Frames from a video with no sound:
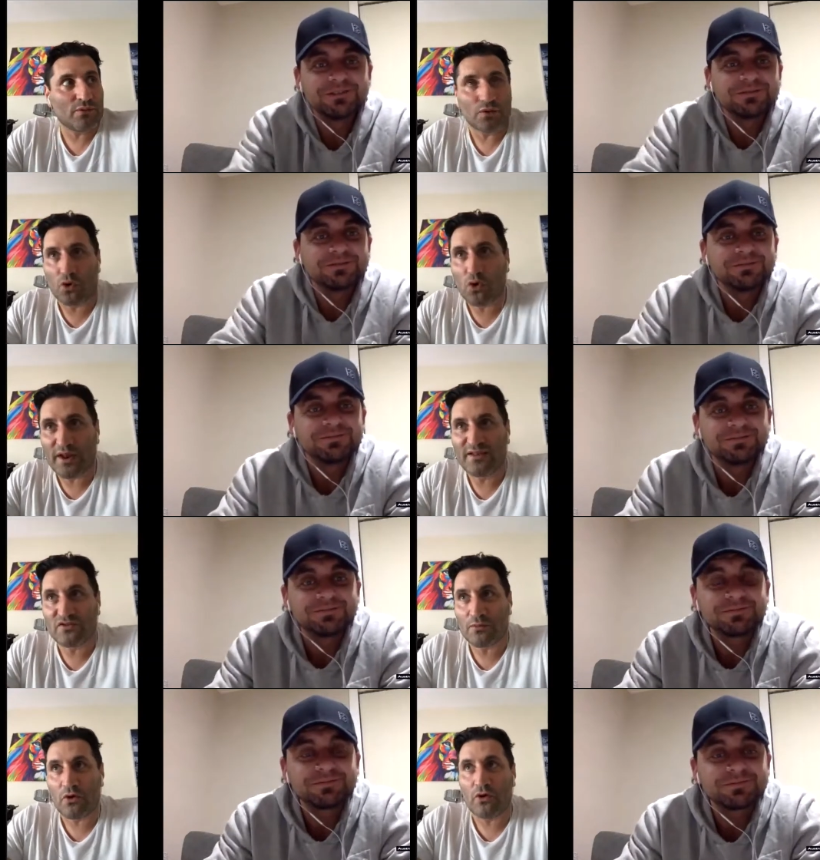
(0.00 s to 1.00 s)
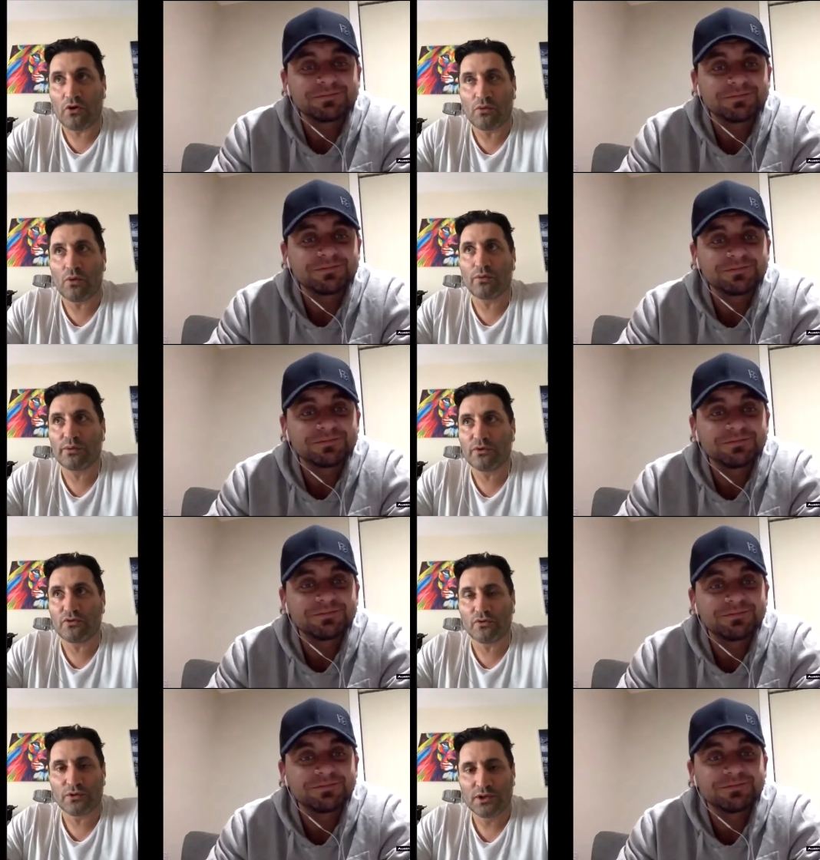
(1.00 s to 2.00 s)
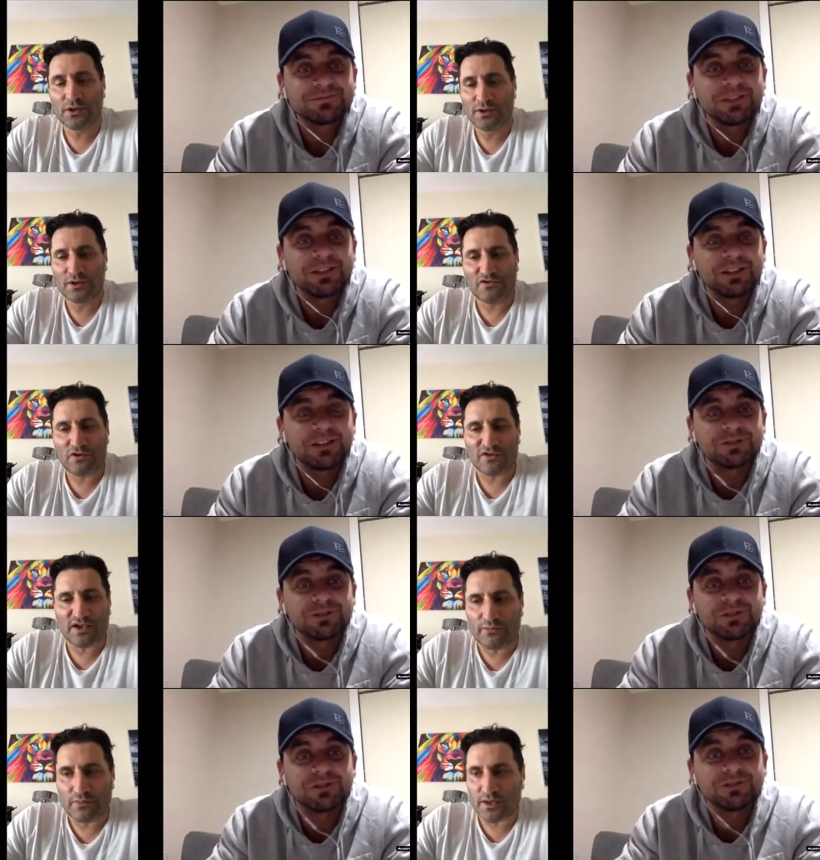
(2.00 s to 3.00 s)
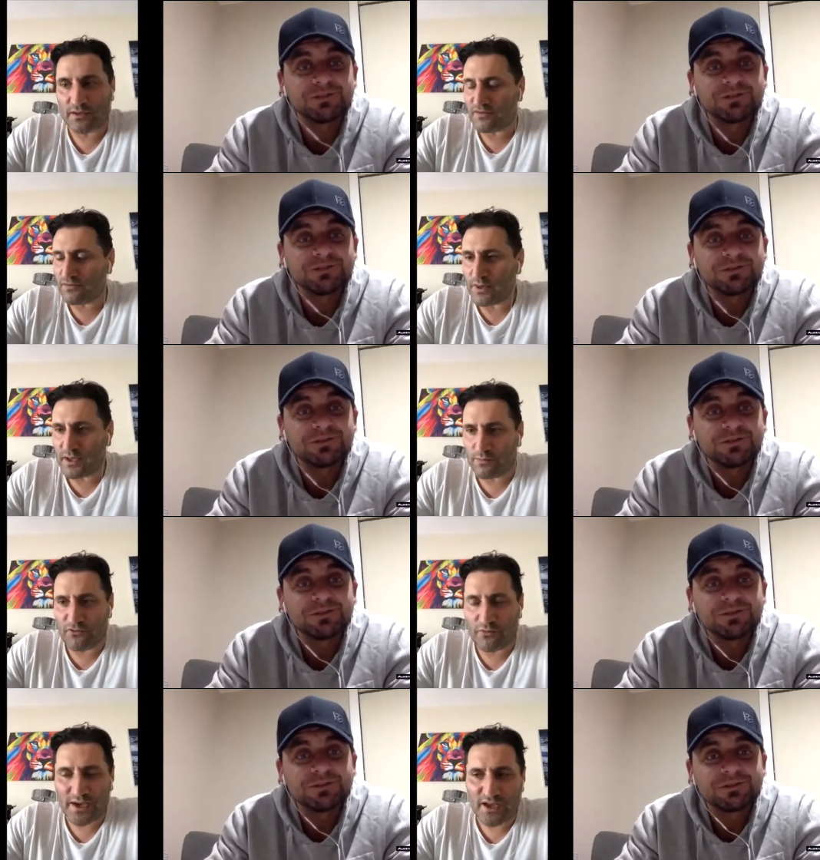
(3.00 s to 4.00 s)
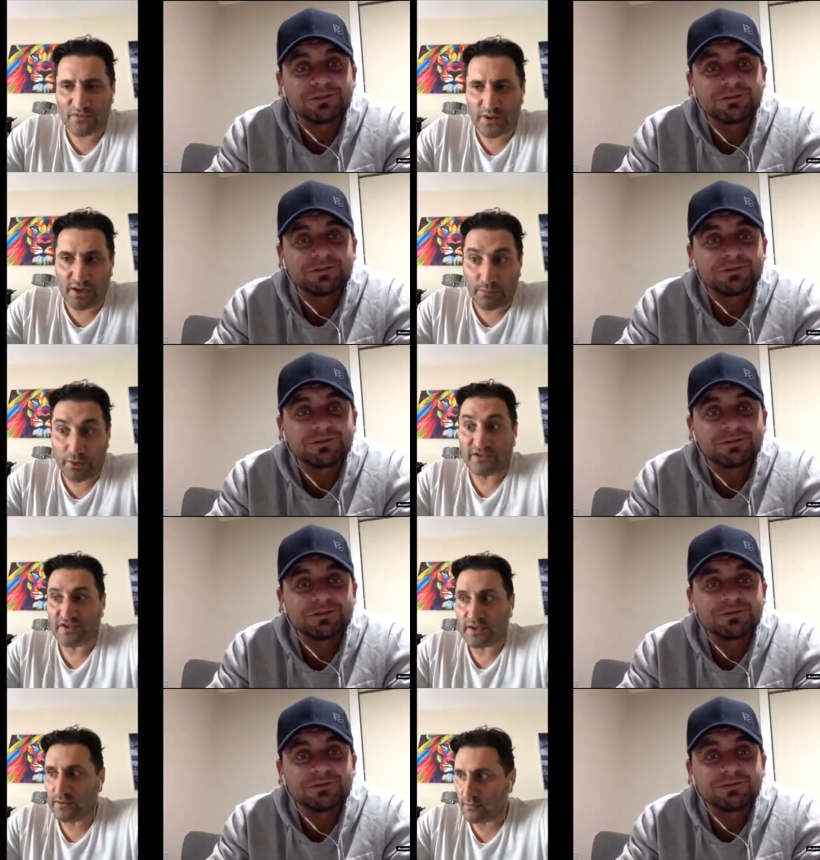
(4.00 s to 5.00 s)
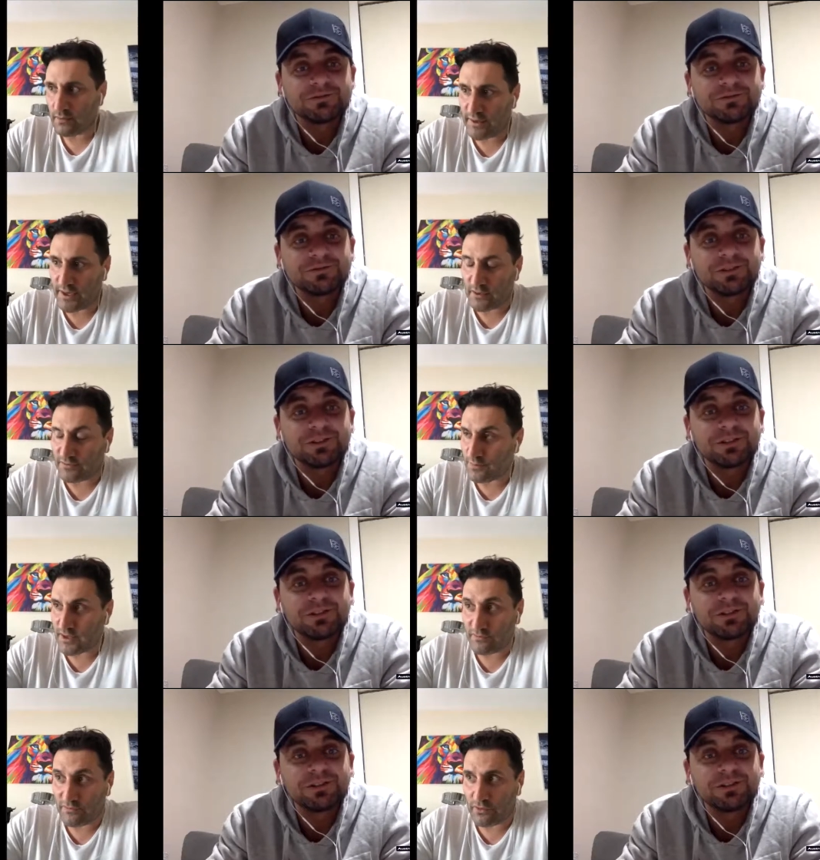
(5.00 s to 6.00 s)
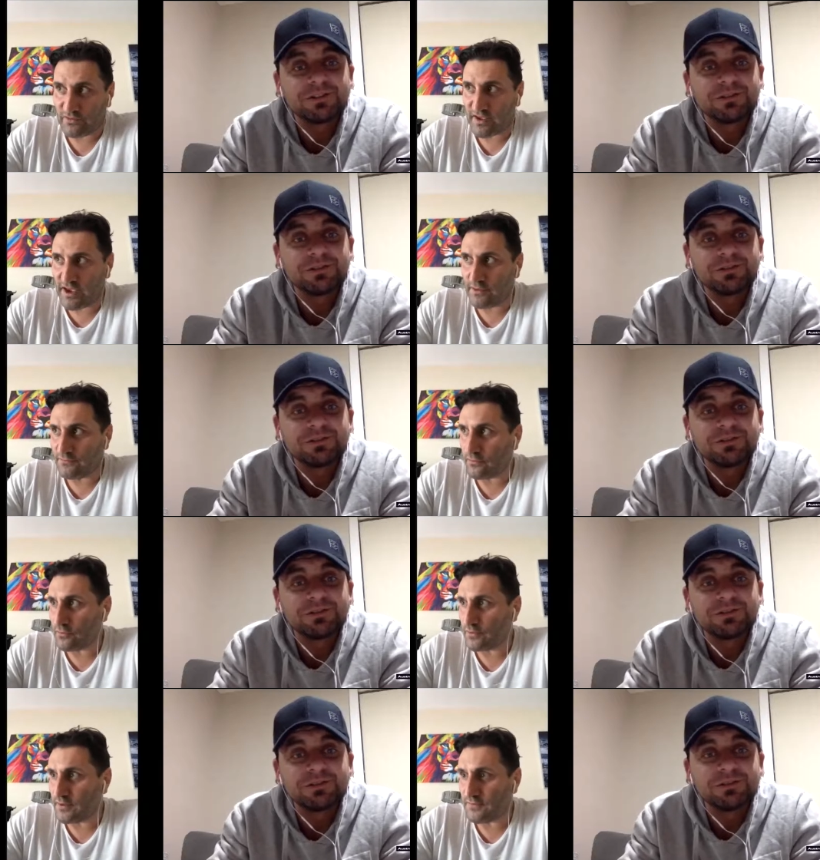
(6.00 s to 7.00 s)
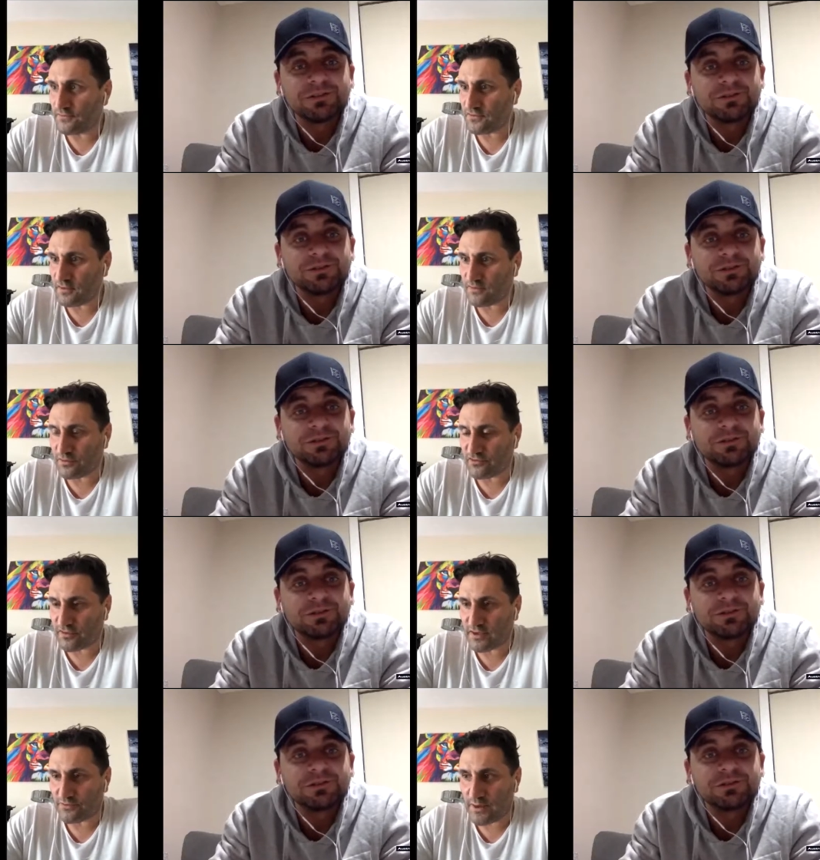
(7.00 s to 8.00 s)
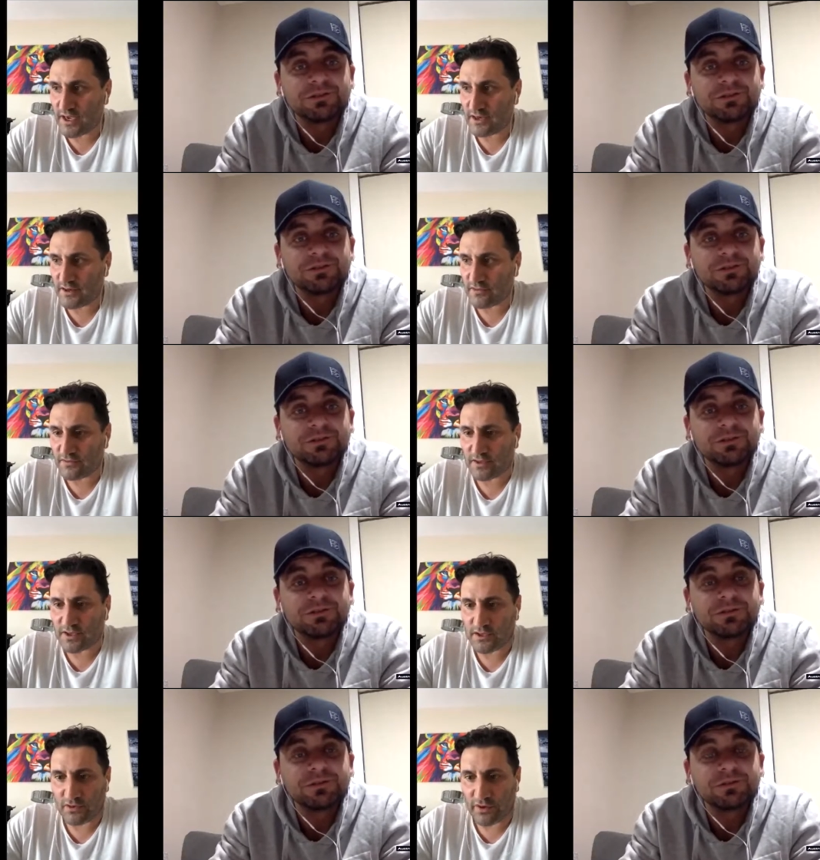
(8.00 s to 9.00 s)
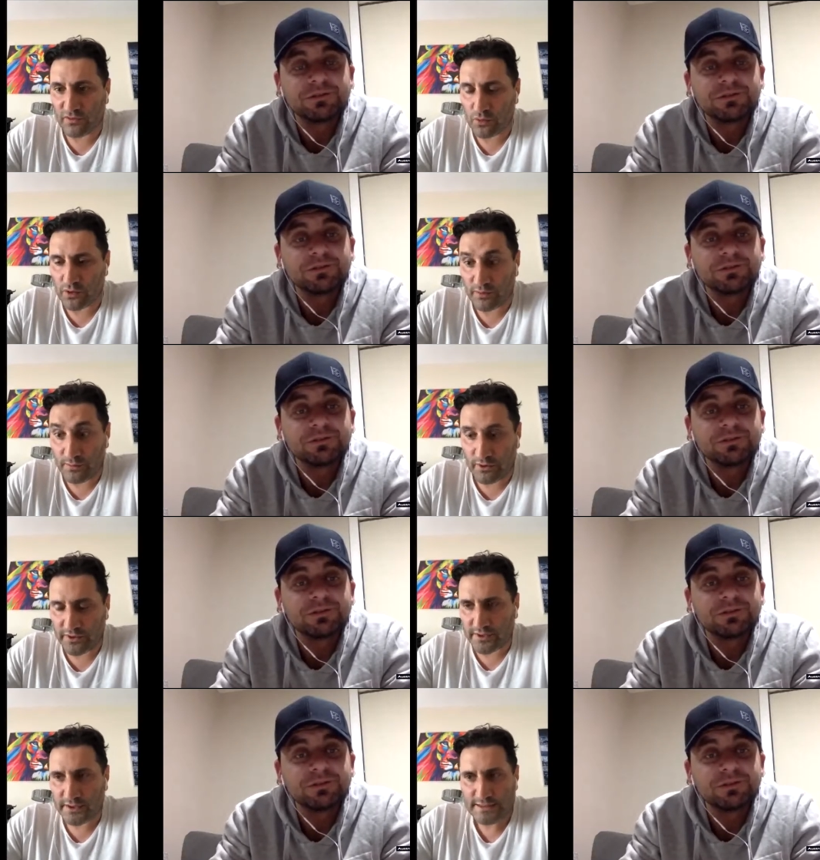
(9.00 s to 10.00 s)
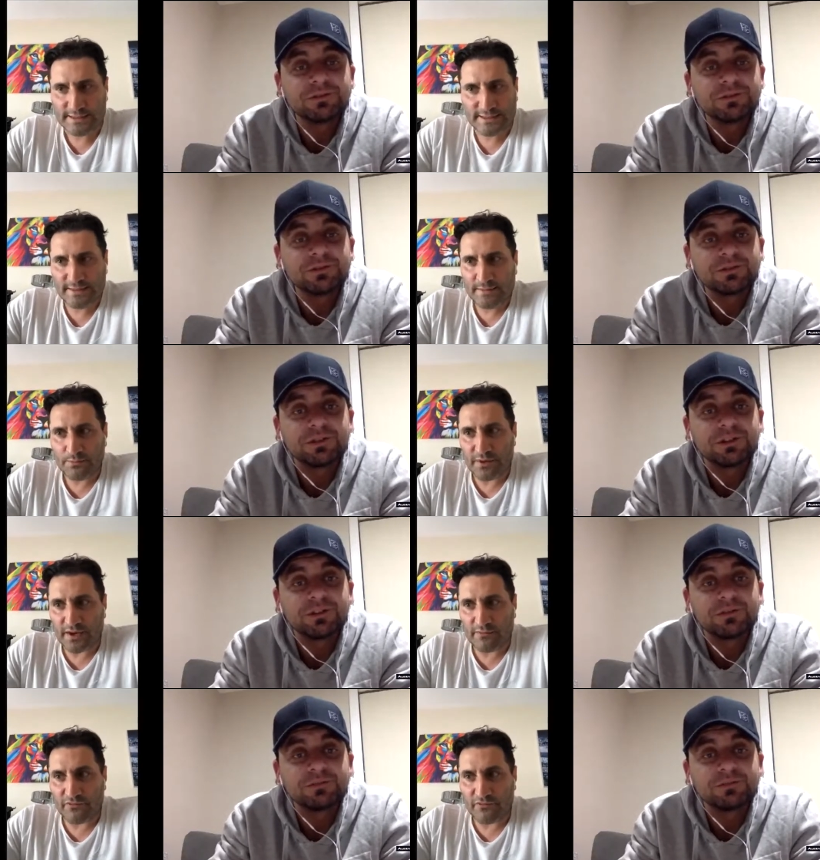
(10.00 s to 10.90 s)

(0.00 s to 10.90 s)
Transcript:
Speaker 1: it all end tomorrow? What would we do?" Yeah, so that's it's given true. me it's been for me it's been a blessing. I mean, it's been very sad for the deafs, especially in Spain and Italy and around the world in America. Yeah. But uh,